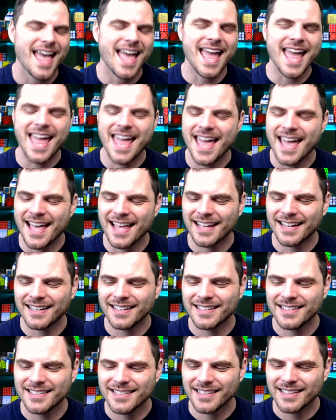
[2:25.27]

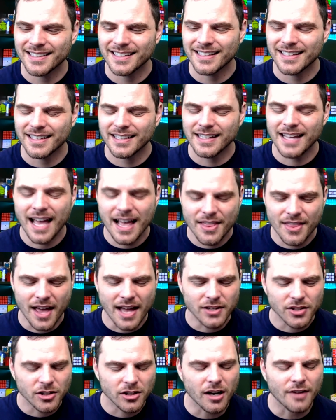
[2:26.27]
And yeah,
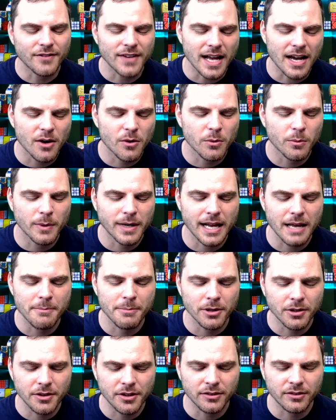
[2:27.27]
that took off. Now, when I
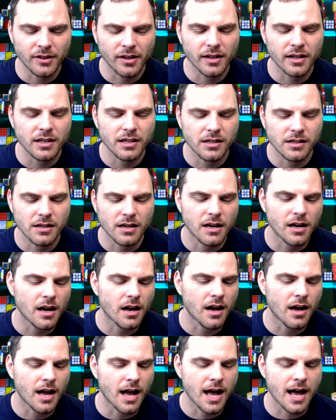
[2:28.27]
built the site,
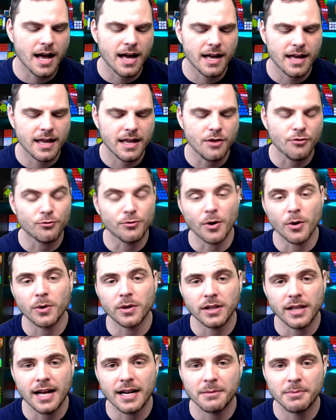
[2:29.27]
I wrote a
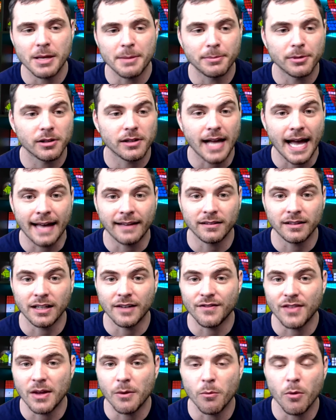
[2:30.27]
lot of people asking
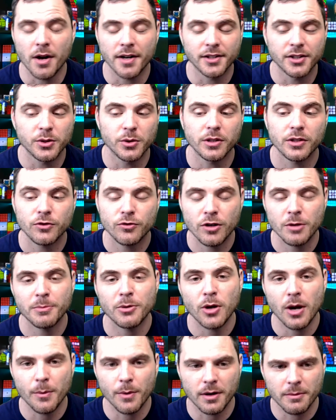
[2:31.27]
if they wanted to
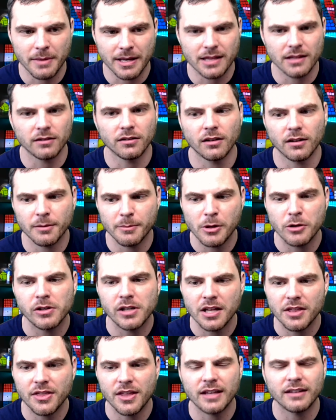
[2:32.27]
contribute. I want to make this a
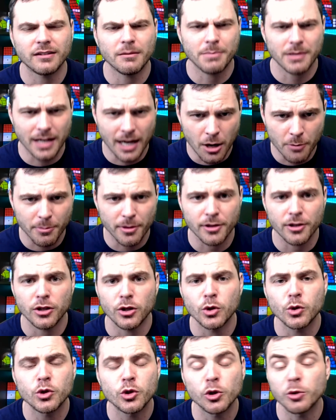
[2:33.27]
community thing, something to help other
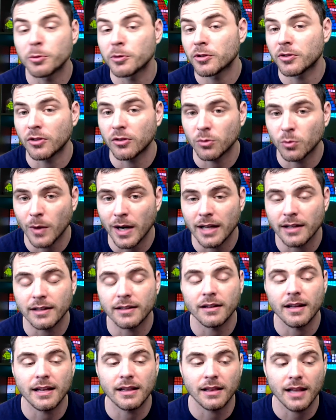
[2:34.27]
YouTubers as well.
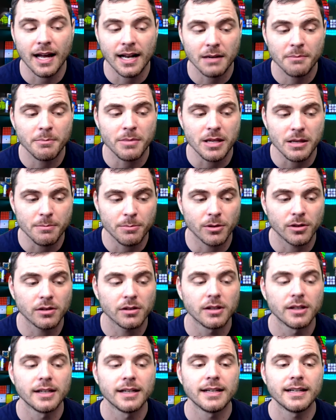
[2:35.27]
And a lot of people